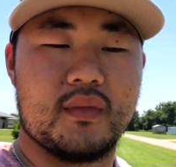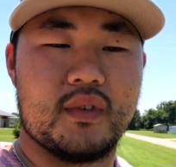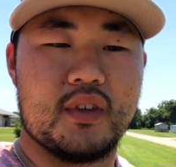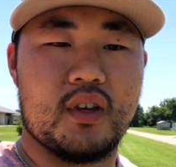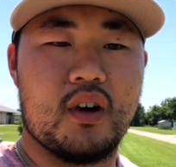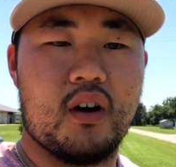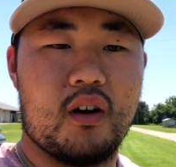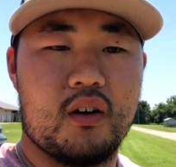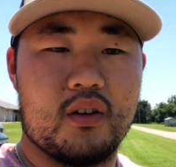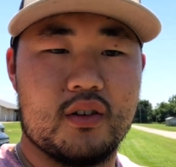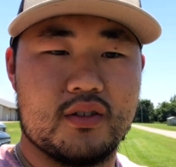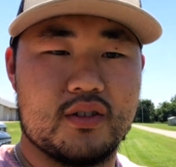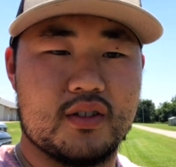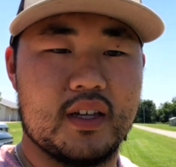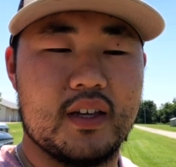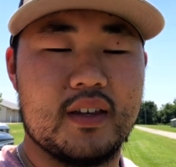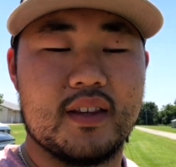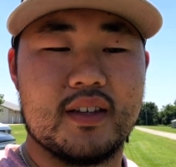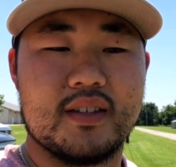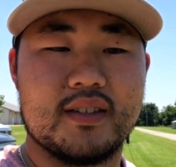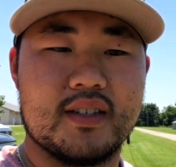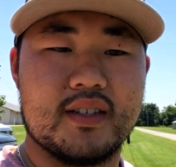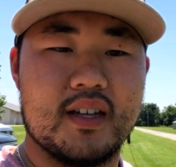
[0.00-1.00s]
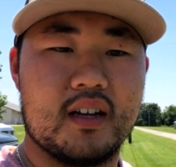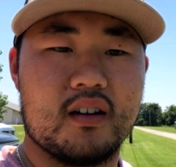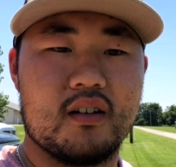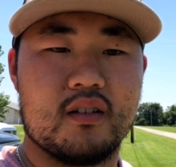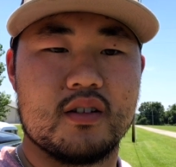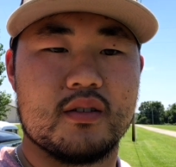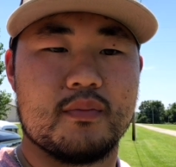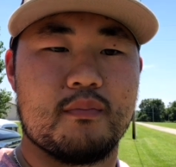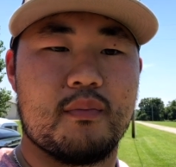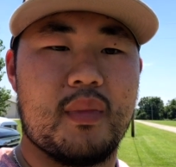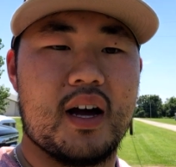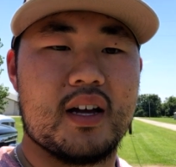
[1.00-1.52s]
Y'all seen the stickers?
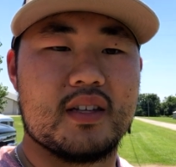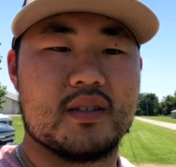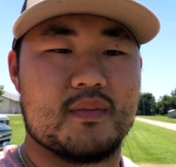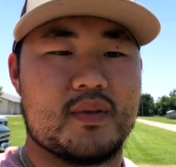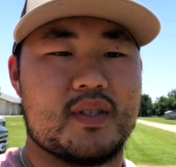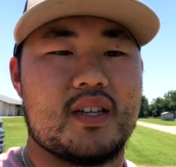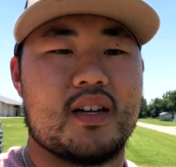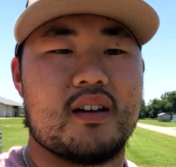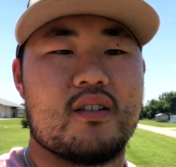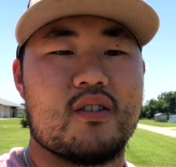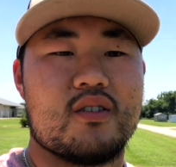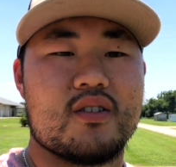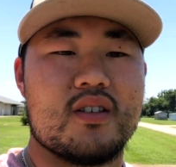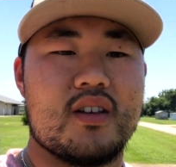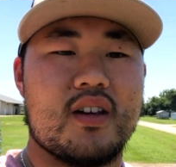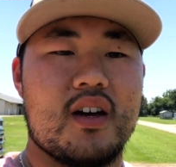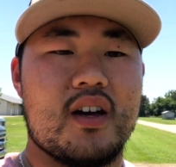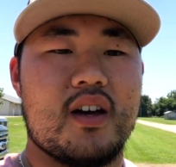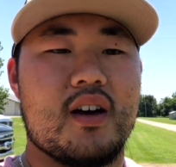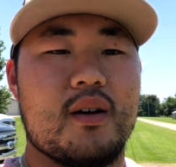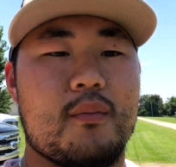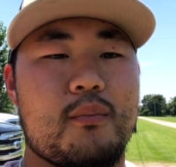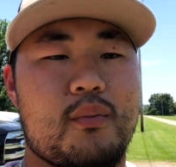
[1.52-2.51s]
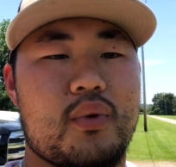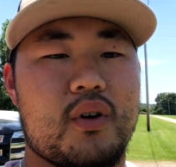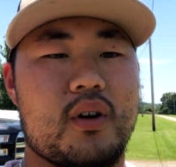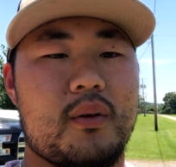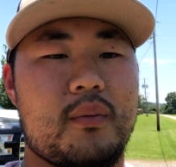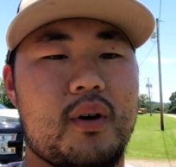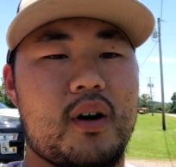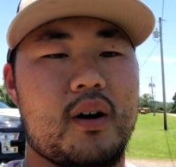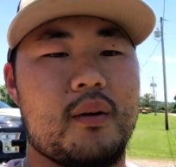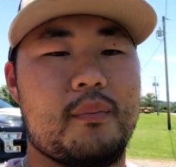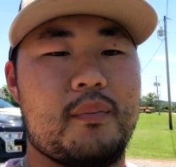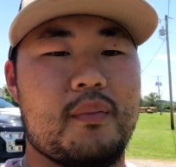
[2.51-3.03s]
Buy some stickers, put them
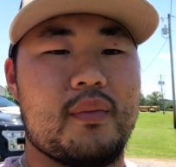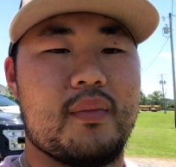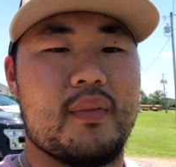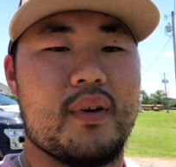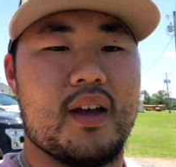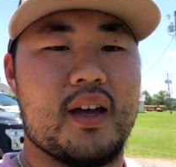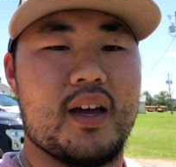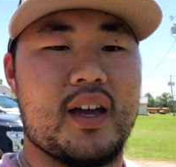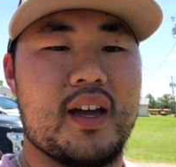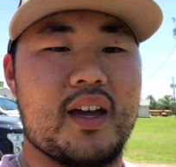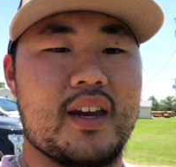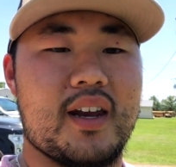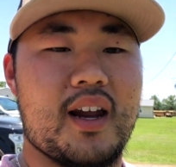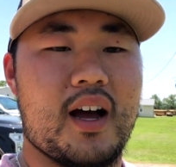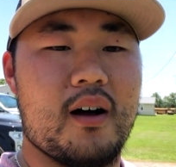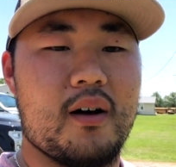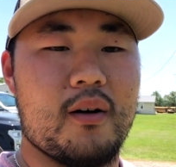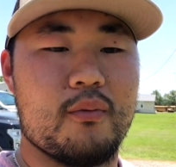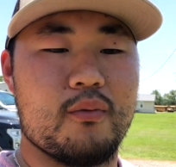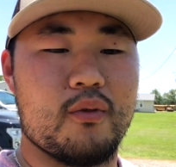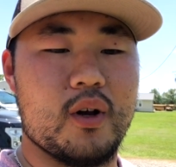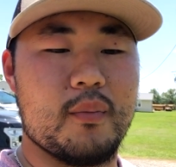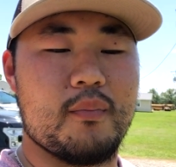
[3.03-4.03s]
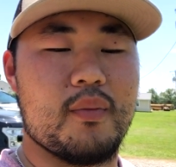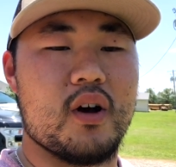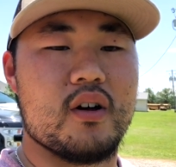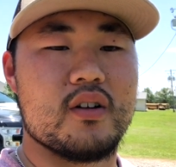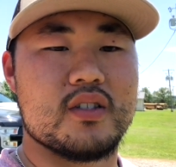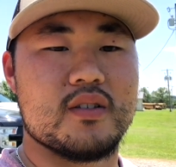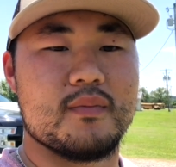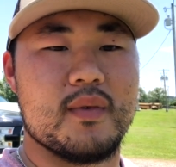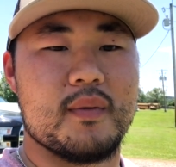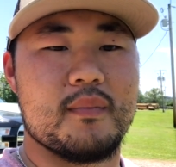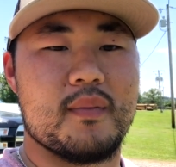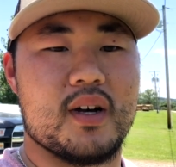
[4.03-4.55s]
up, and I'll repost
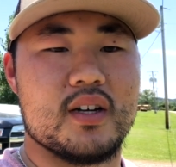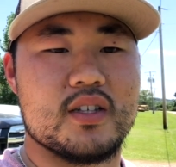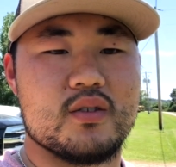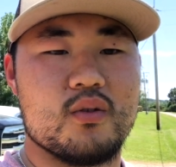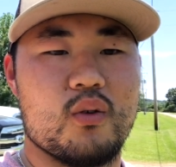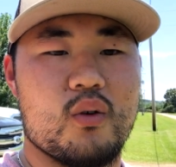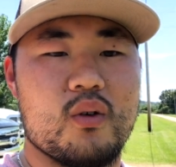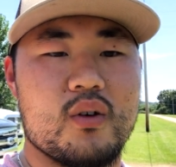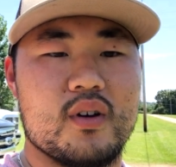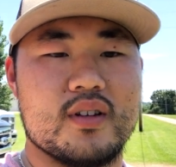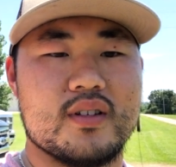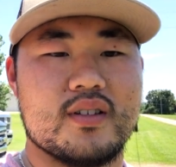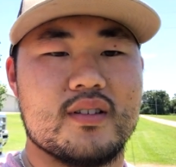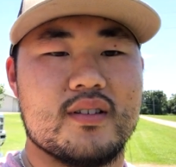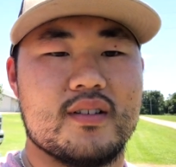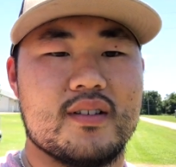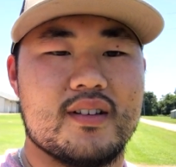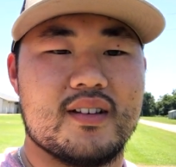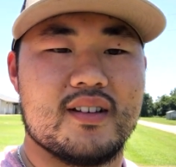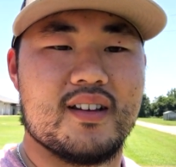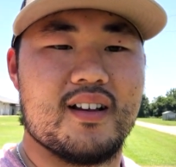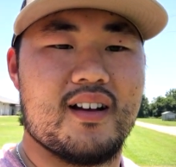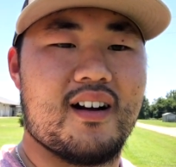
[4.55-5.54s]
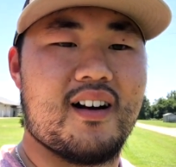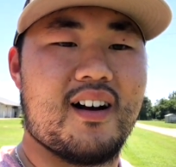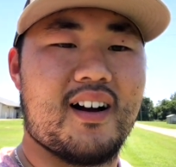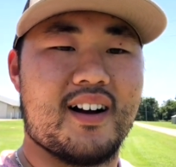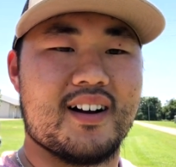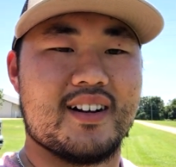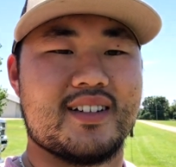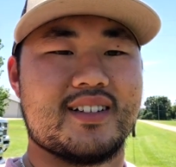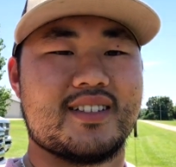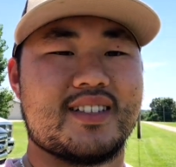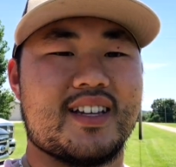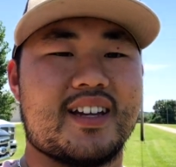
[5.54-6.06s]
them in my stories. All
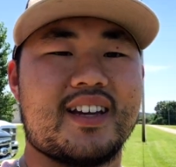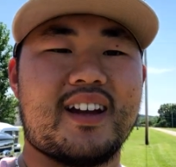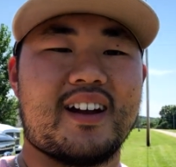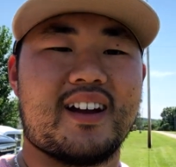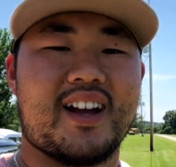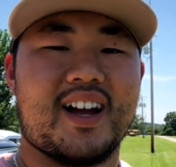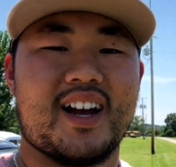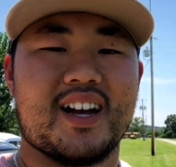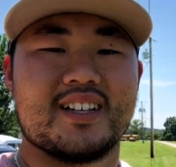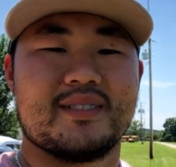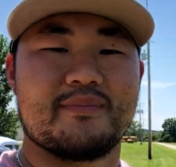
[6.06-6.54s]
right, take care, guys.